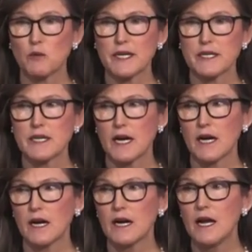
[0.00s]
When
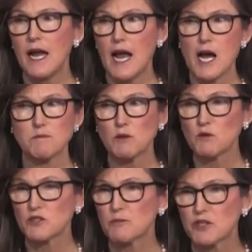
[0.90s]
Apple
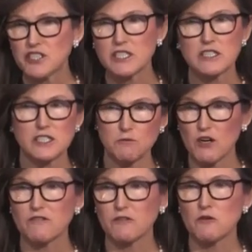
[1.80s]
was pushing the
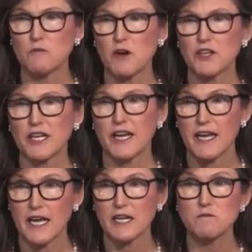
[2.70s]
smartphone market
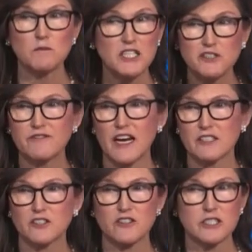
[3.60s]
ahead much
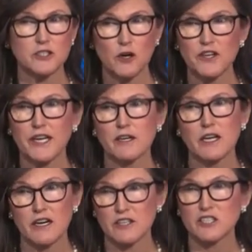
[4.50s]
faster than Nokia,
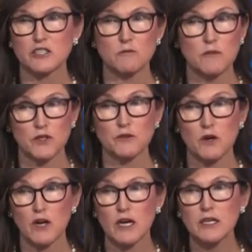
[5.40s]
Ericsson,
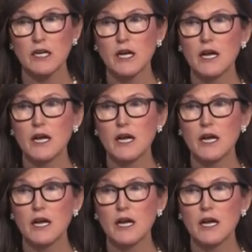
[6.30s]
Motorola,